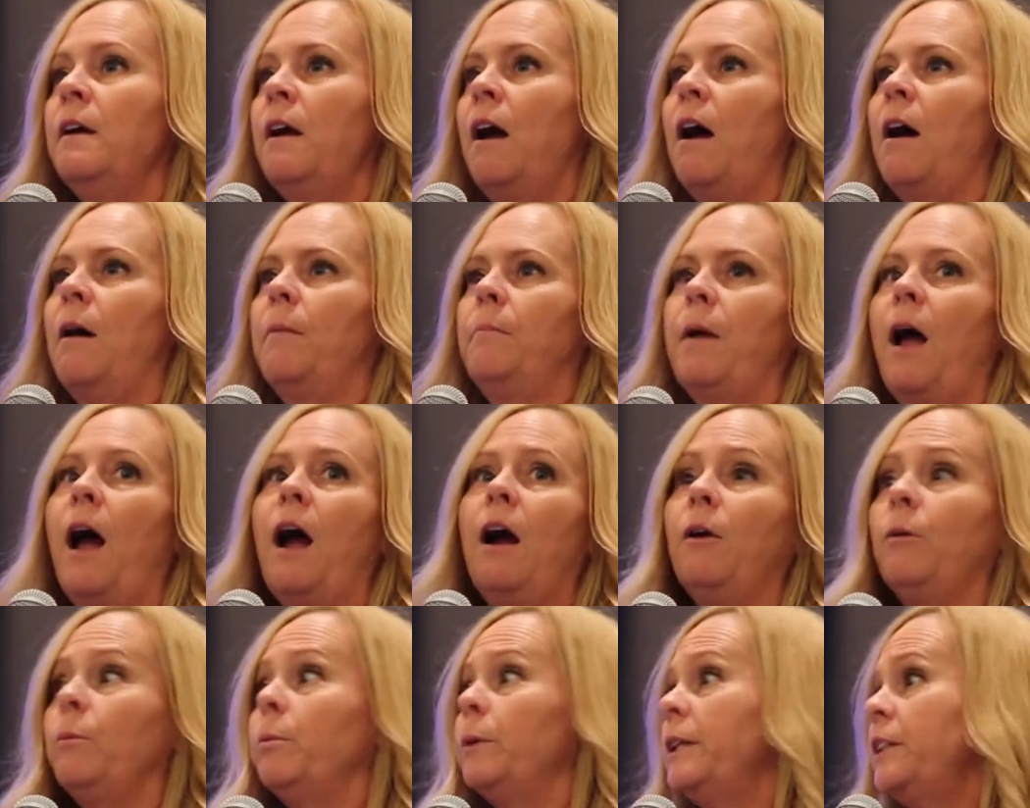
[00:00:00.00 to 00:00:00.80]

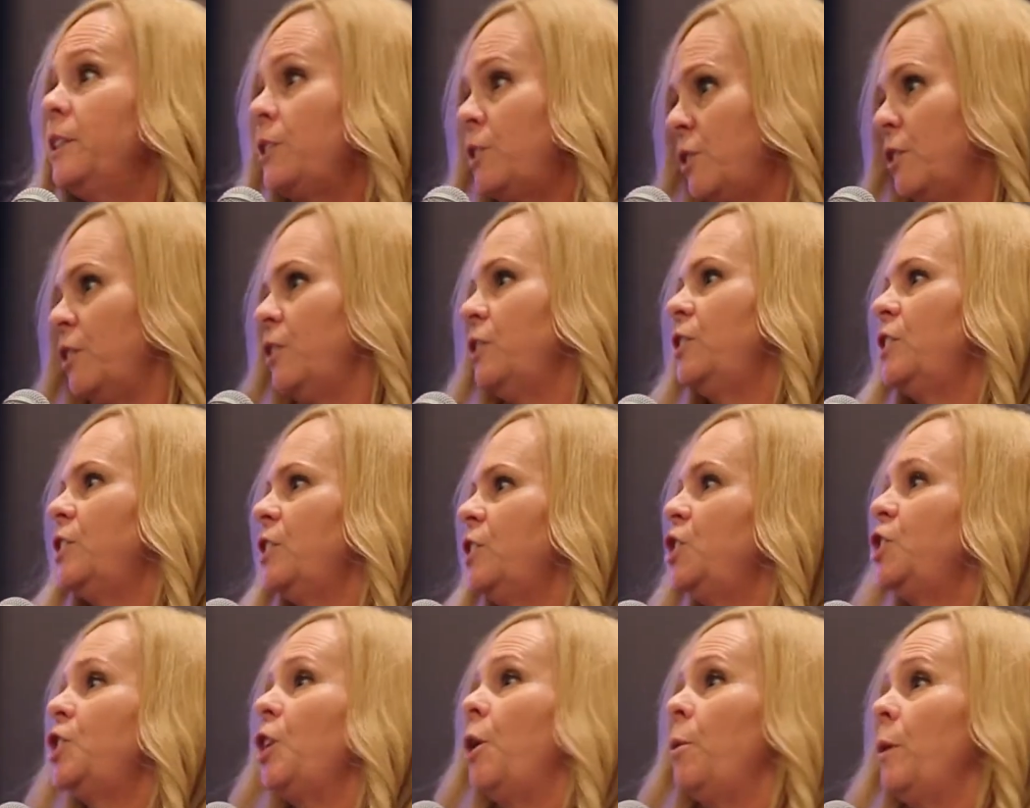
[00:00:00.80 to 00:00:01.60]
Our research
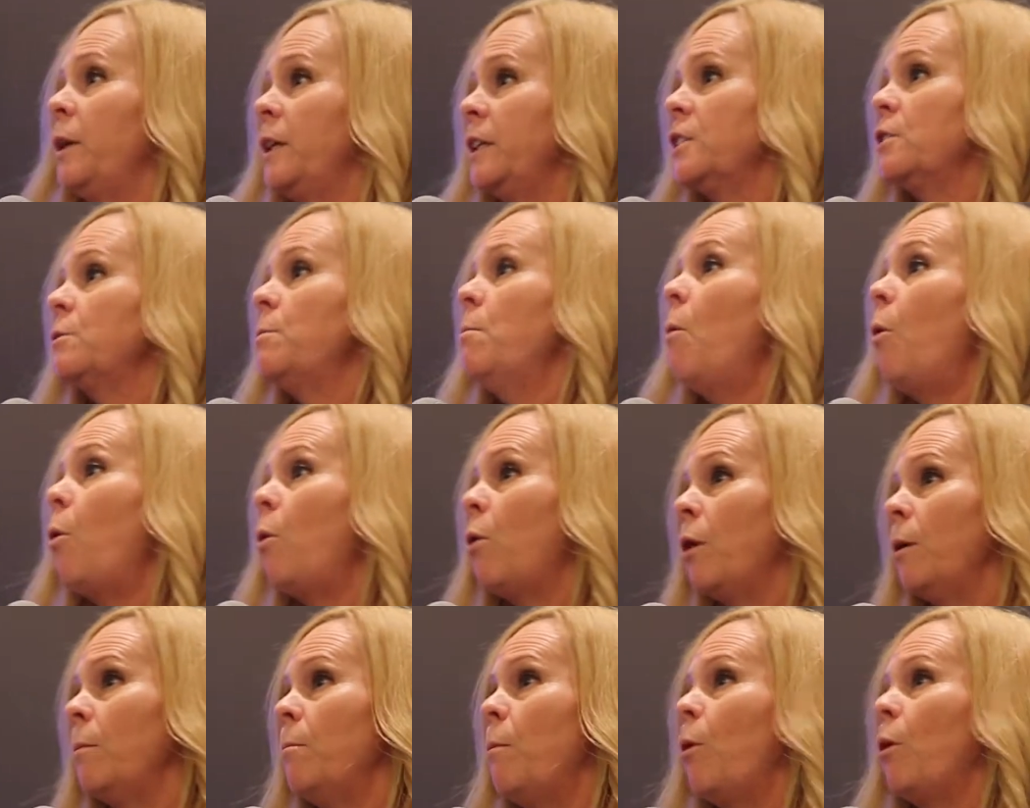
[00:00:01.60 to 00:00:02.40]
is showing it's
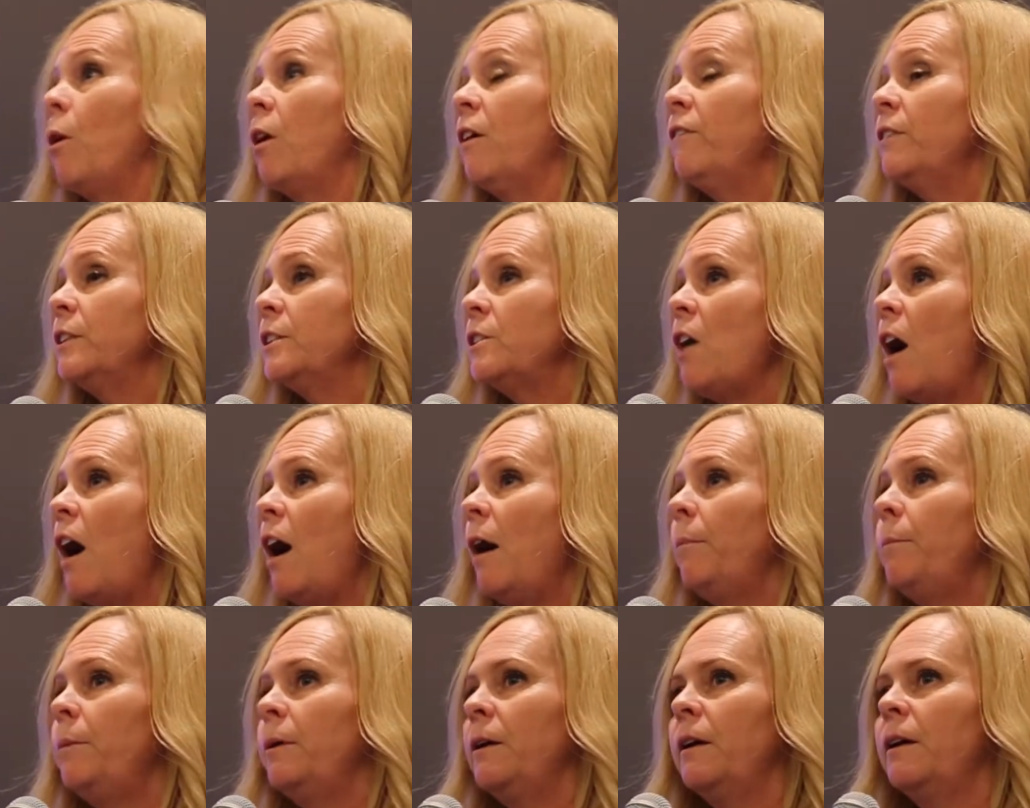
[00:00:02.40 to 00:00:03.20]
more and more of a
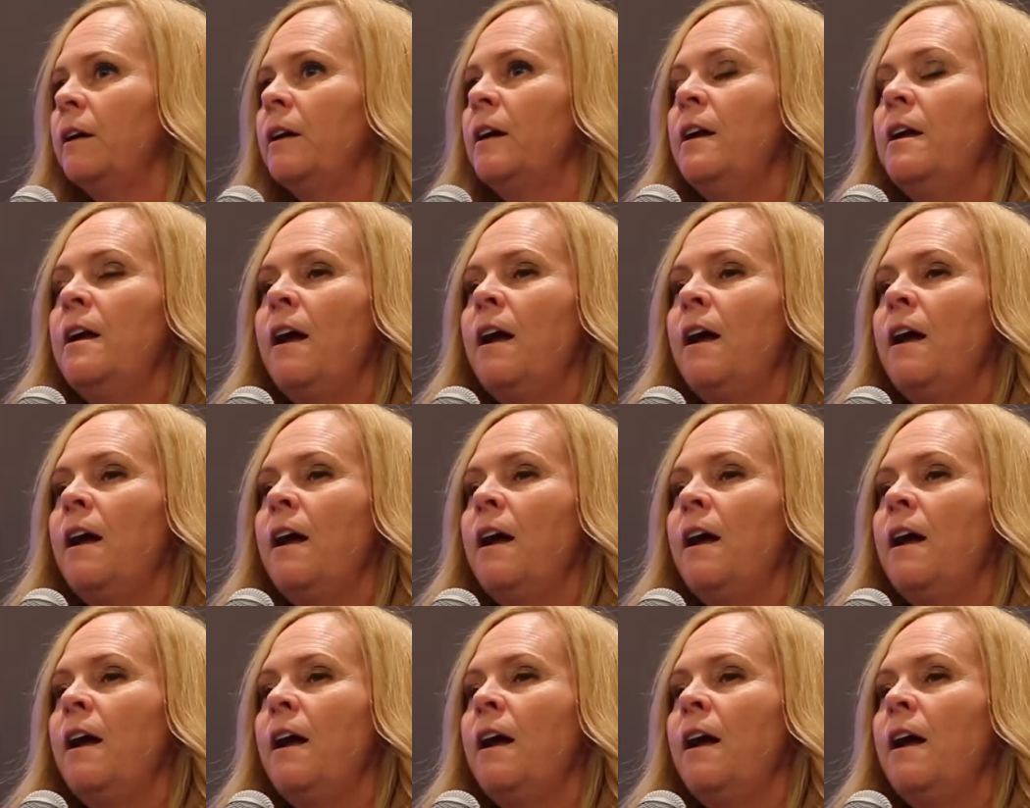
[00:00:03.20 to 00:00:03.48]
topic.